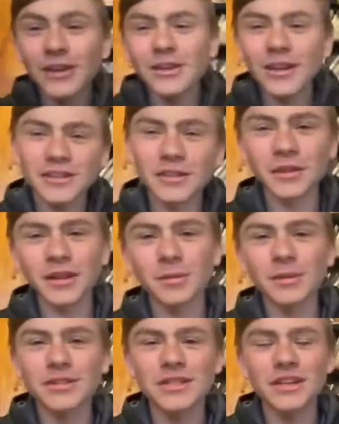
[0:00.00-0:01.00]
You guys know I
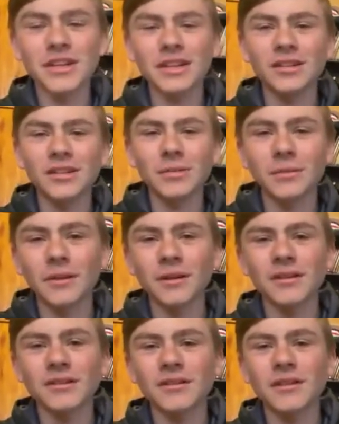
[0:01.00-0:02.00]
appreciate it. Check me out on
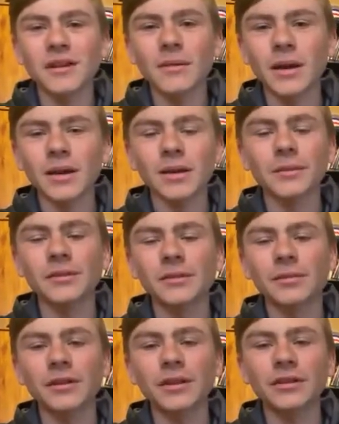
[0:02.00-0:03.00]
Instagram at Claybuster
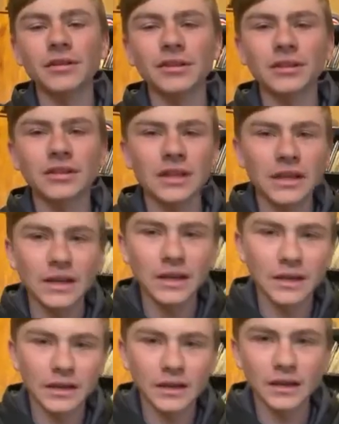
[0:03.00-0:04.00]
Productions.
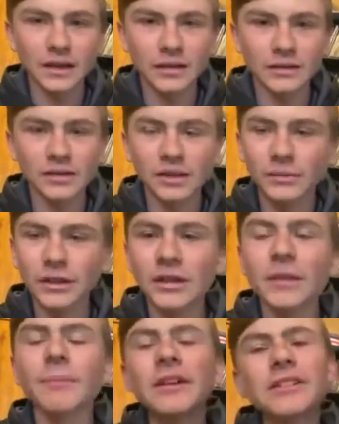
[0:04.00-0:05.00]
And tell
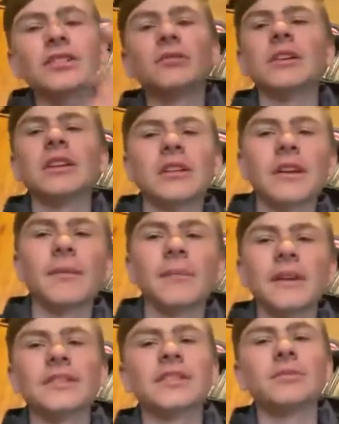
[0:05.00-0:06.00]
me, message me in there.
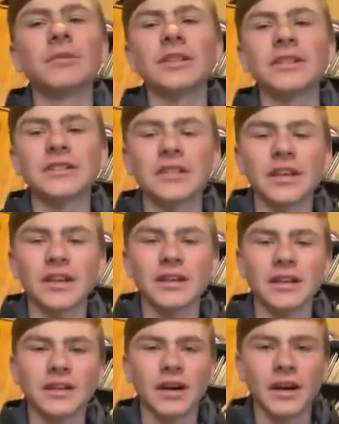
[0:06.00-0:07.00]
Message me and say,
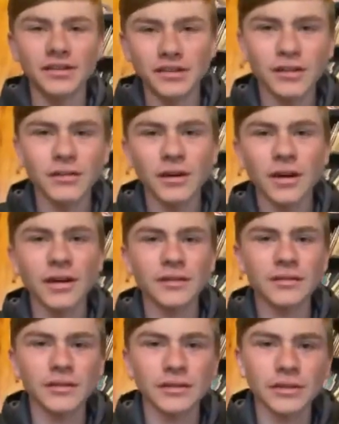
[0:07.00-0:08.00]
I saw you
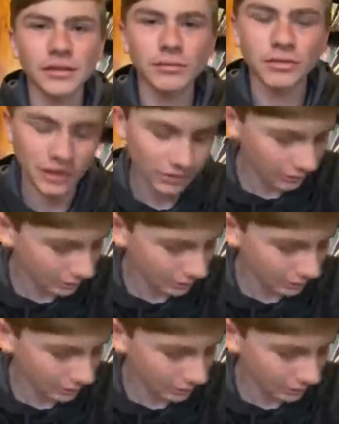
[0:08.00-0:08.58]
on your YouTube channel.